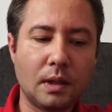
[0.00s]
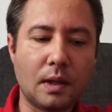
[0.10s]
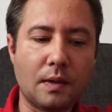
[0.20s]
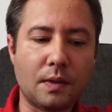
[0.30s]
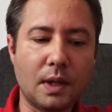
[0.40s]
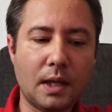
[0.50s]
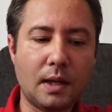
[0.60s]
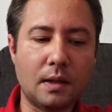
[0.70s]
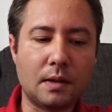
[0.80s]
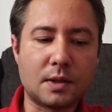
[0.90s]
And
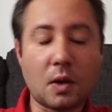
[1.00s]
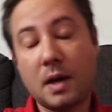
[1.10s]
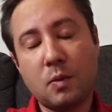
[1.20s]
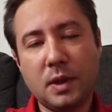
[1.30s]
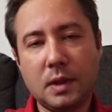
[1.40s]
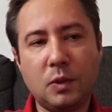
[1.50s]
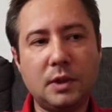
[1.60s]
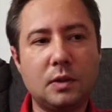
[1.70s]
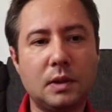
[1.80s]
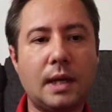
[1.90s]
then, so
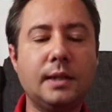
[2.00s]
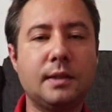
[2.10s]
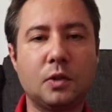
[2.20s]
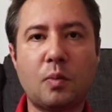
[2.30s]
I didn't